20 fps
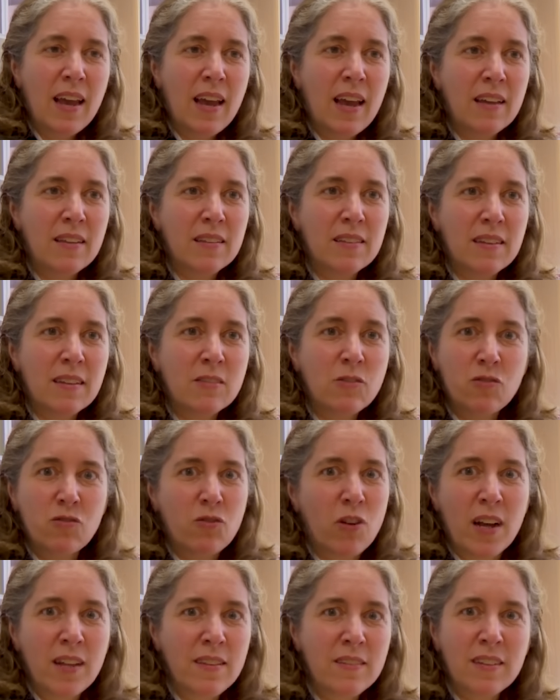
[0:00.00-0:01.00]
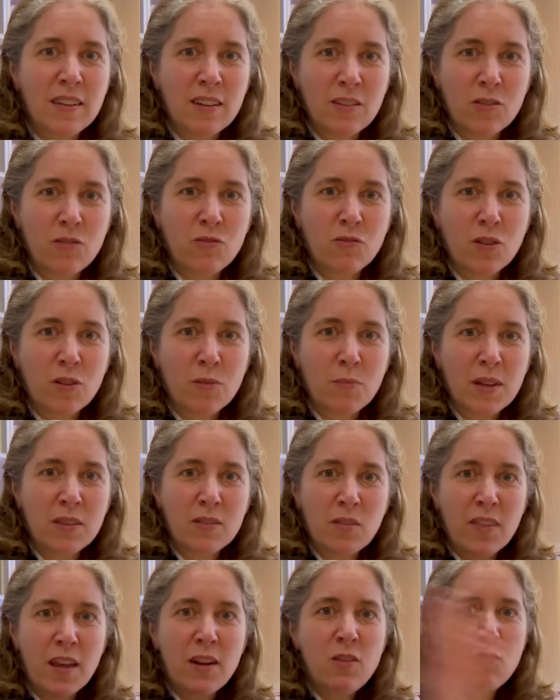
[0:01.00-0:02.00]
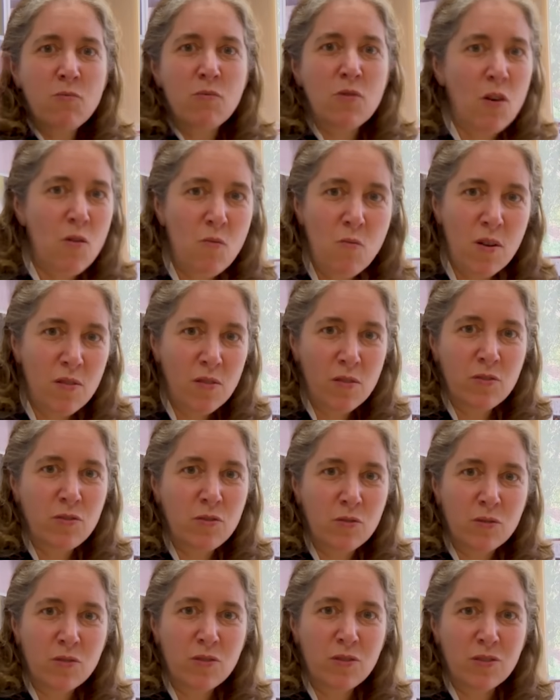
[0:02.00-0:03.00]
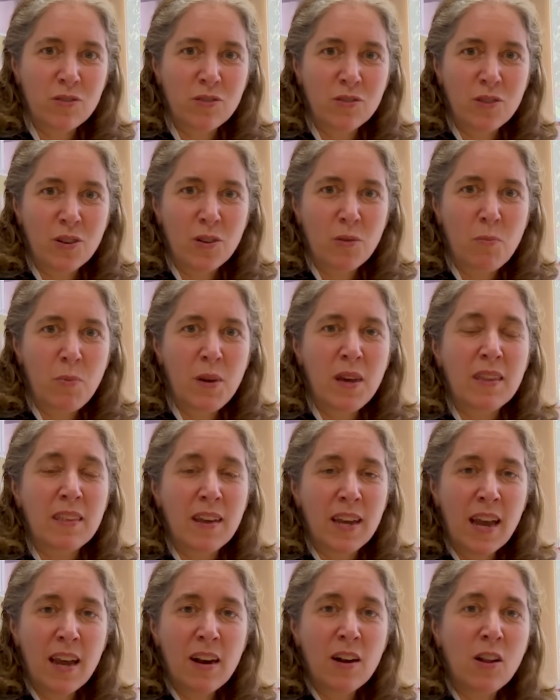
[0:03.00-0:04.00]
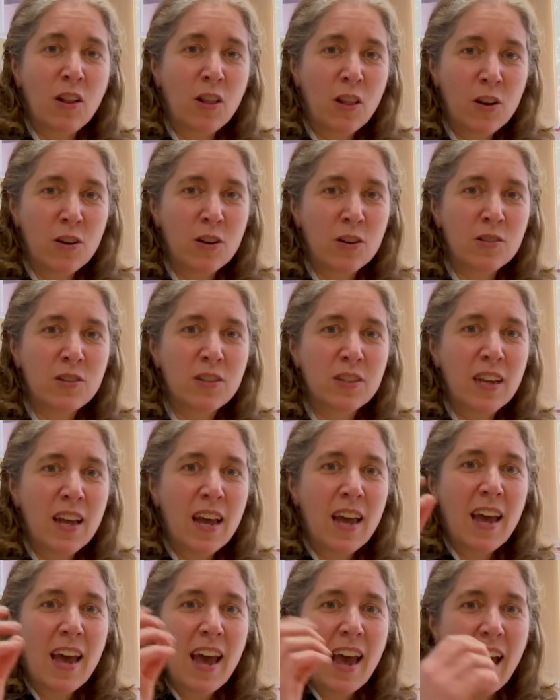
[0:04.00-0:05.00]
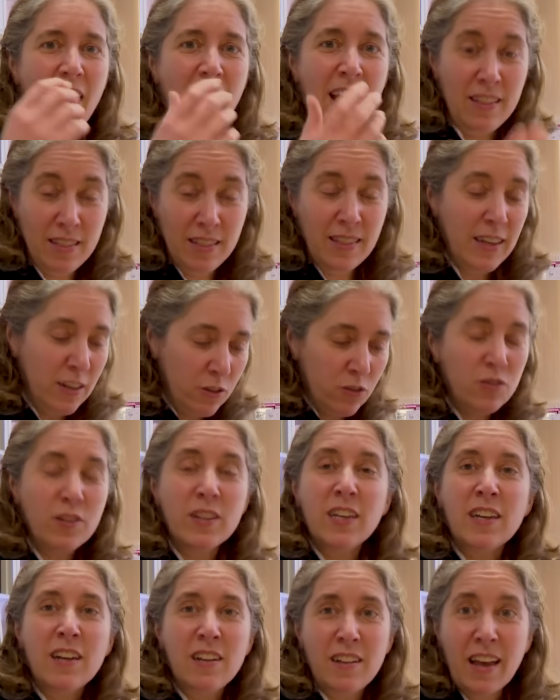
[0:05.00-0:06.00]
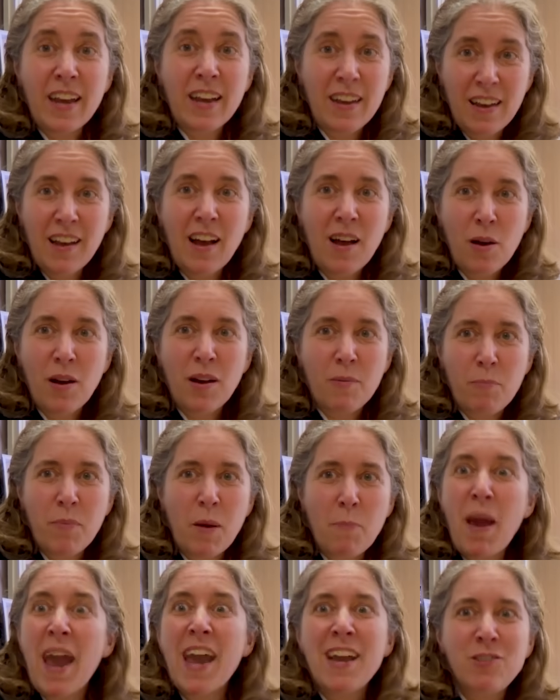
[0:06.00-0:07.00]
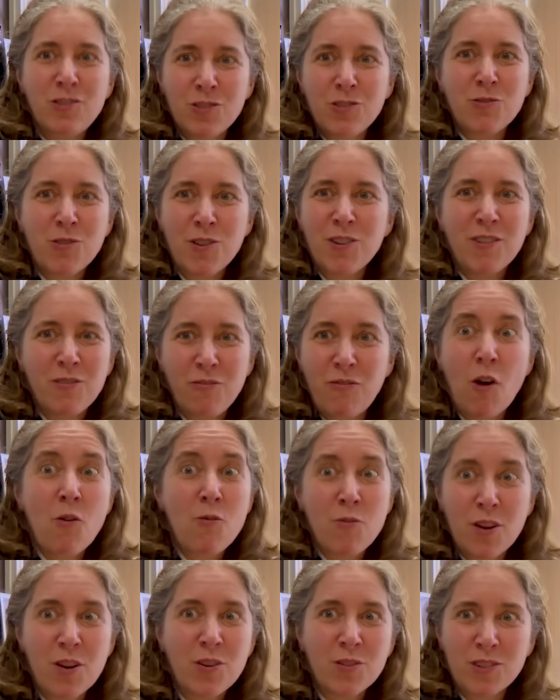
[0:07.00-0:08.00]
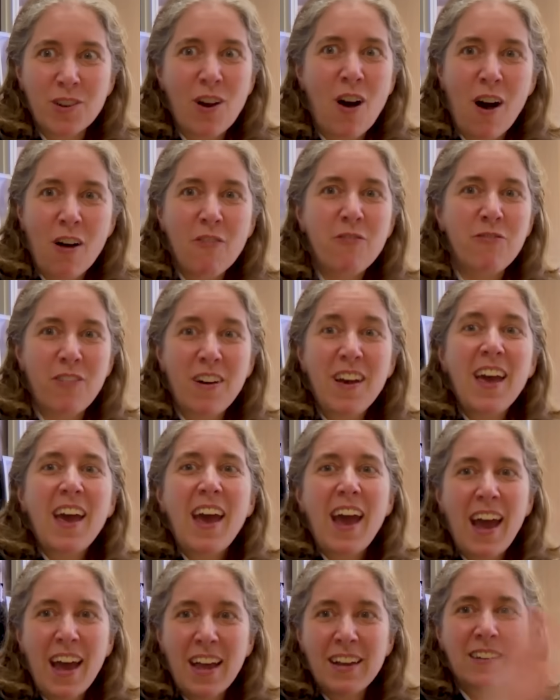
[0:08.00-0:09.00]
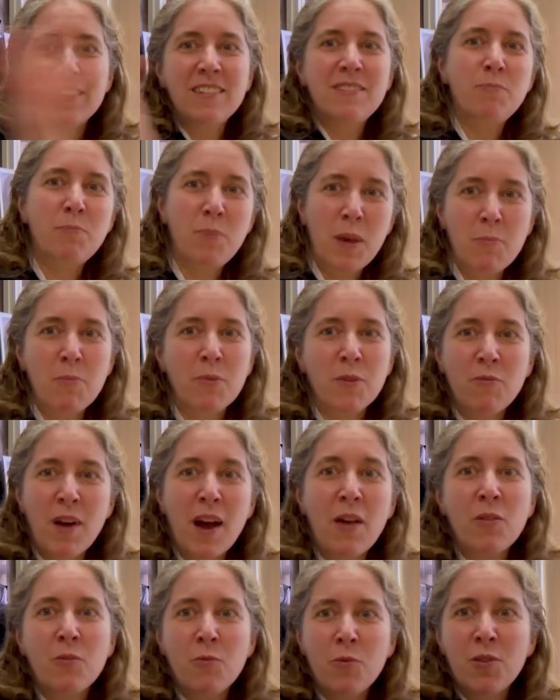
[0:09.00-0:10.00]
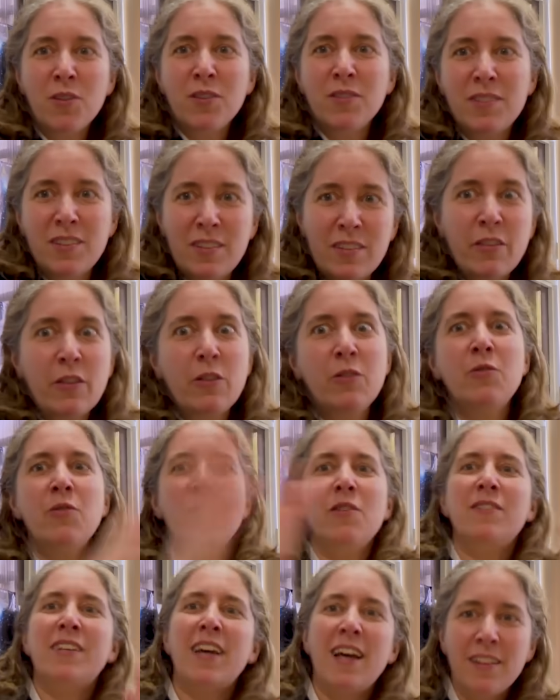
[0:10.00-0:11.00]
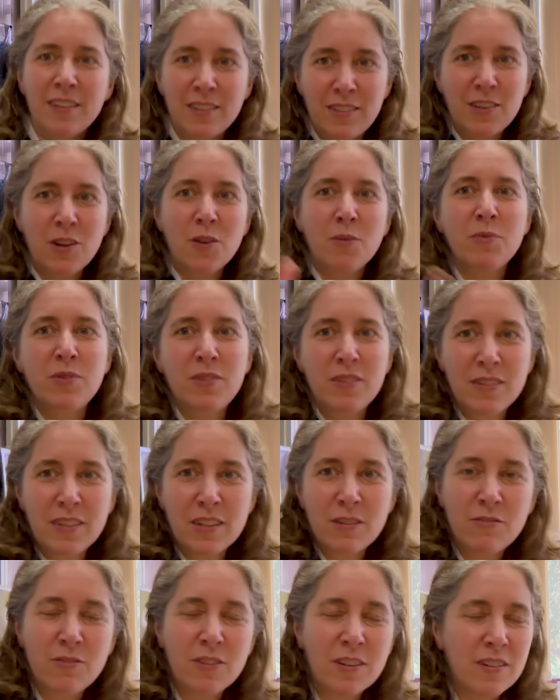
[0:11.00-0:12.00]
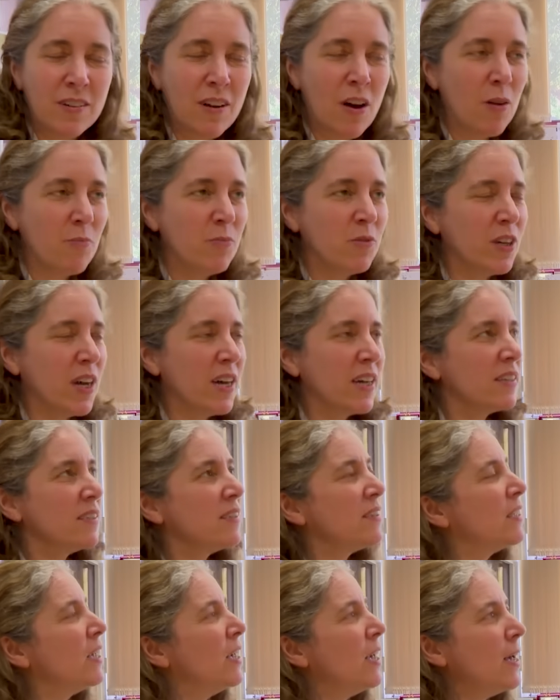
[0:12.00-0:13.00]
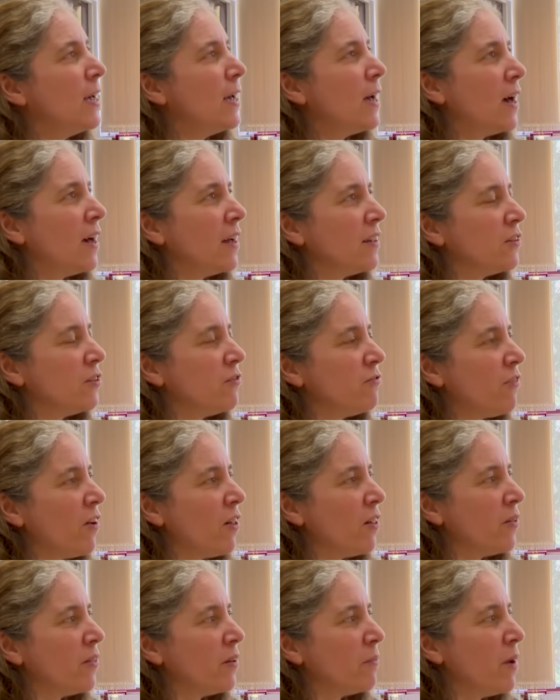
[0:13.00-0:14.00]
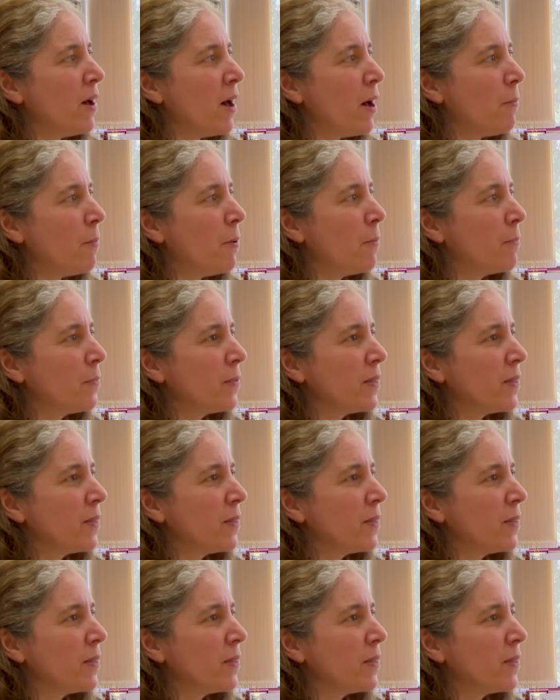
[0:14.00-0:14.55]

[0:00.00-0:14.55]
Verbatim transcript: is, is transient astronomy. So they don't know where their sources are going to be. They get an alert, and literally, like a, a pager or a phone goes off, and people around the world slew their telescopes to different objects uh, to follow them up.